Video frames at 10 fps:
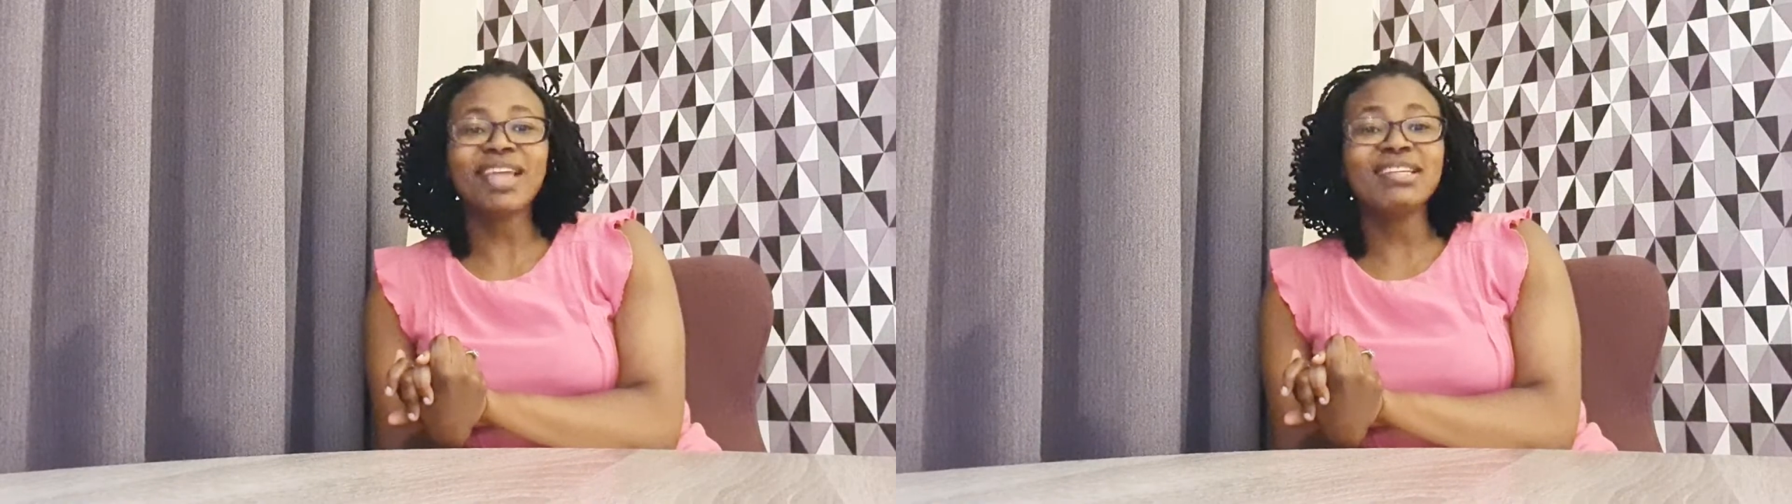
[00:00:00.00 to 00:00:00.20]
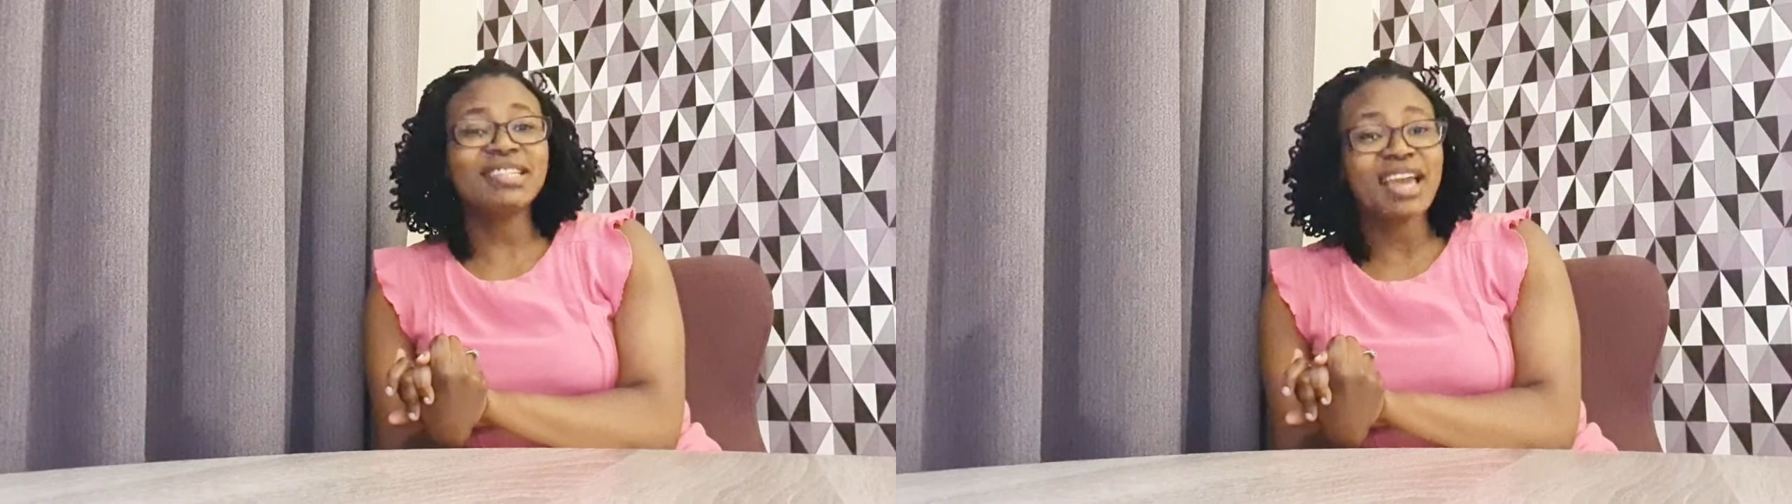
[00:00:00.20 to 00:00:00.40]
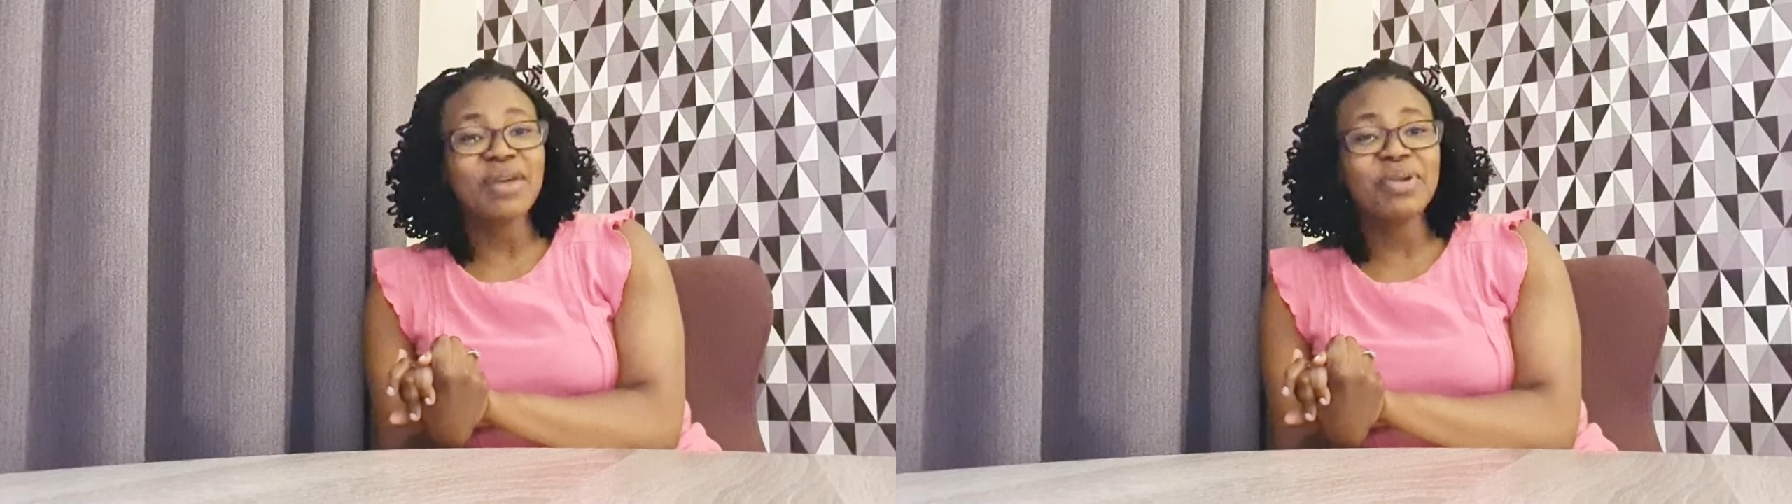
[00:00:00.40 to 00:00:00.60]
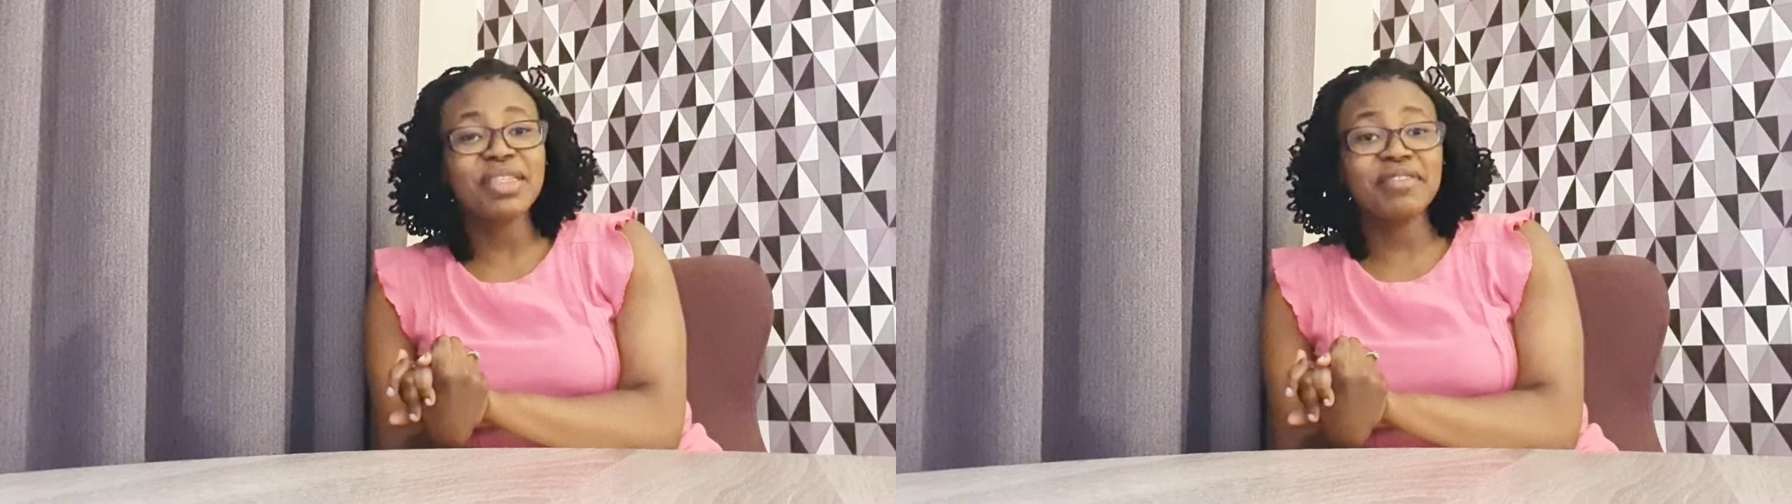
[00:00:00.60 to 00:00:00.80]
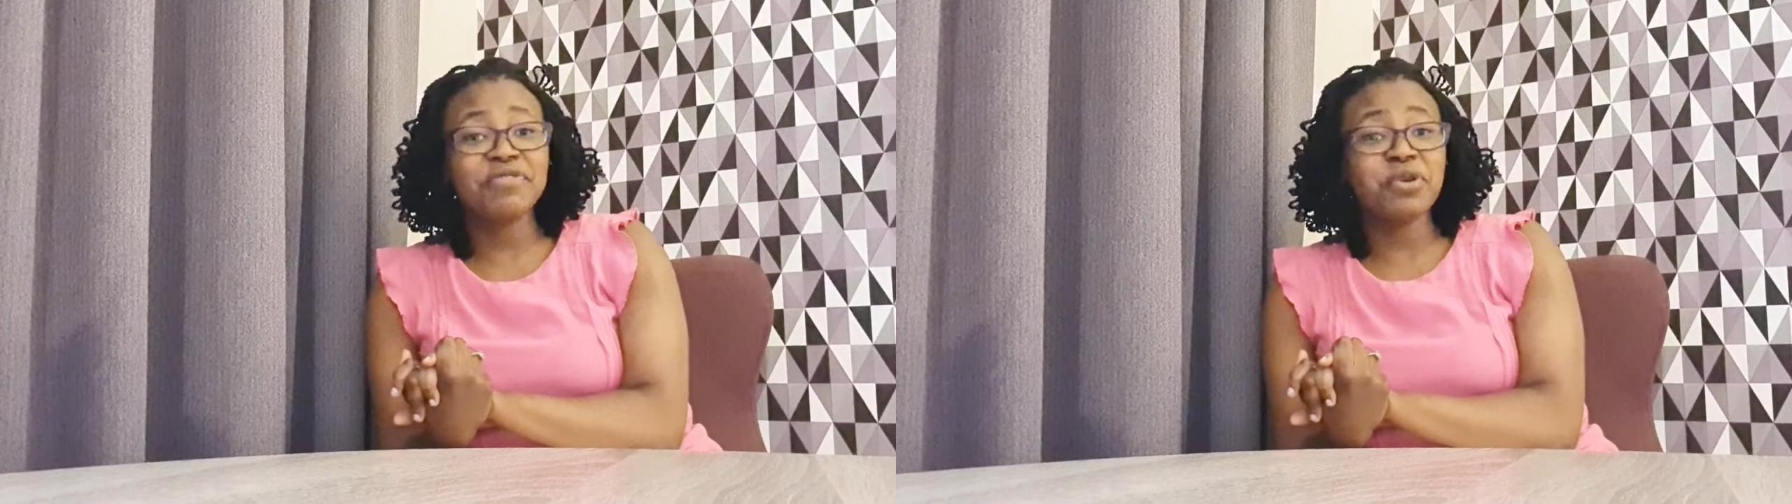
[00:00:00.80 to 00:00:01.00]

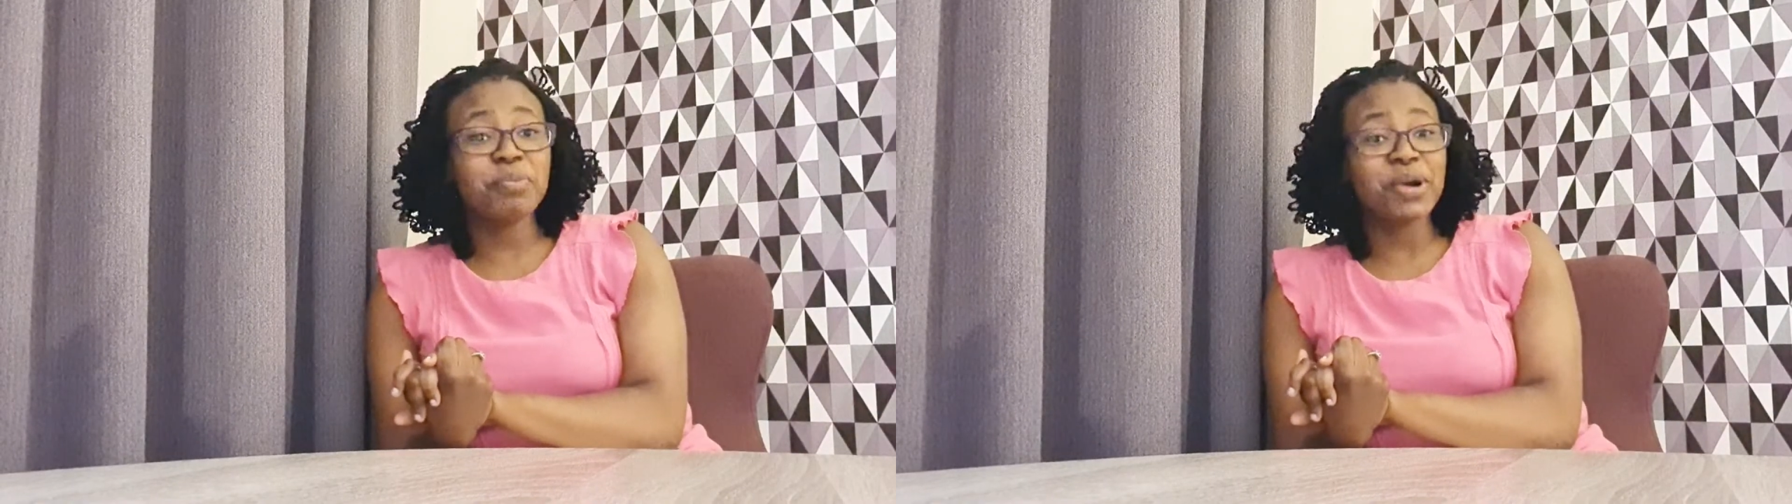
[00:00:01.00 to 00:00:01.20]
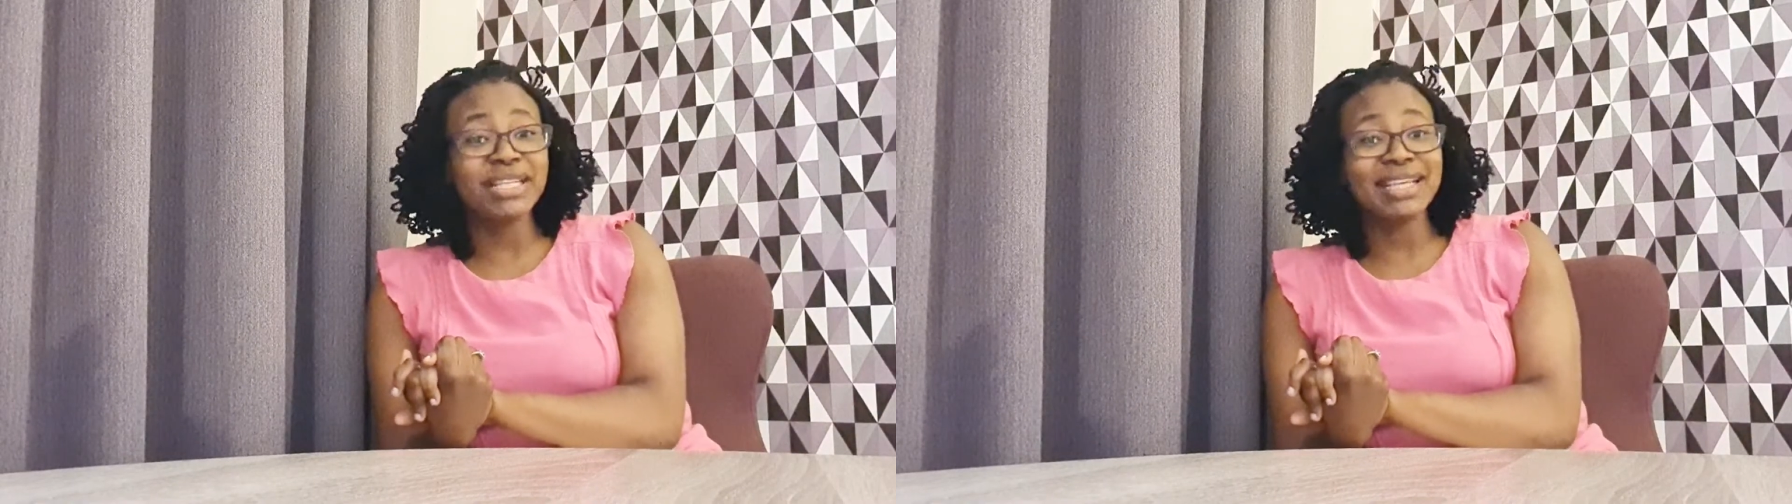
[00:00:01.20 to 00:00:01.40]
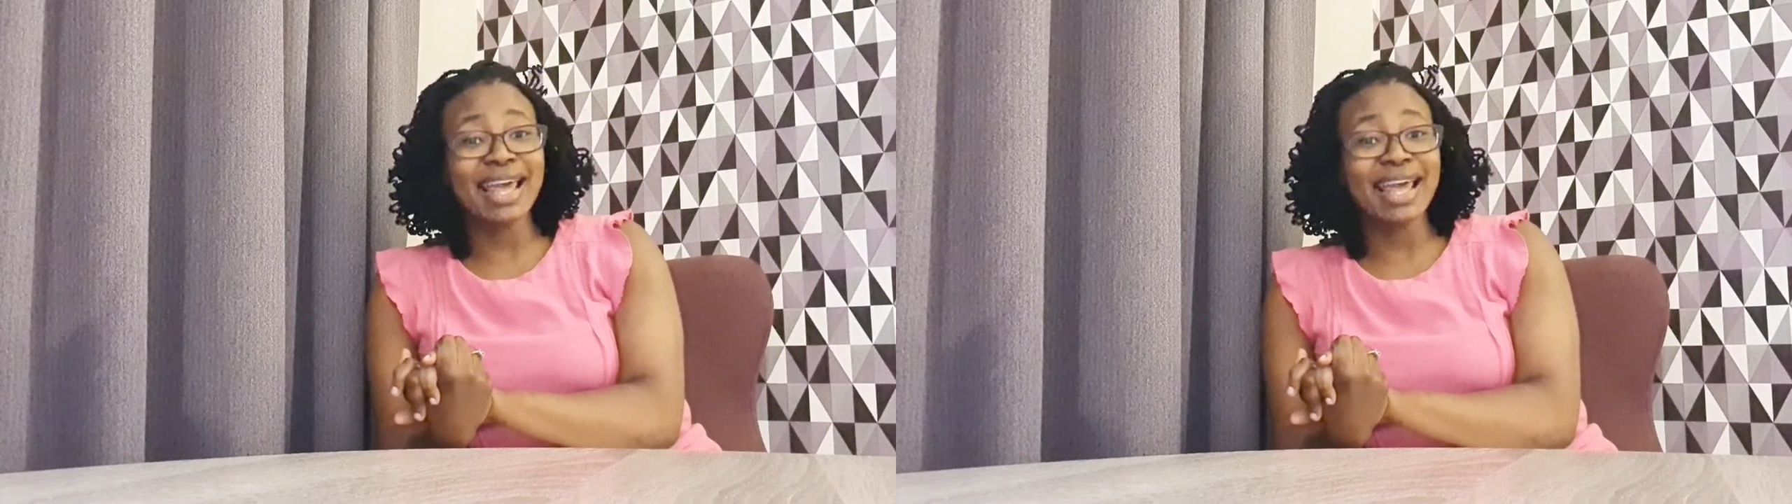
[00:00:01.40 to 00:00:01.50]
sharing the few points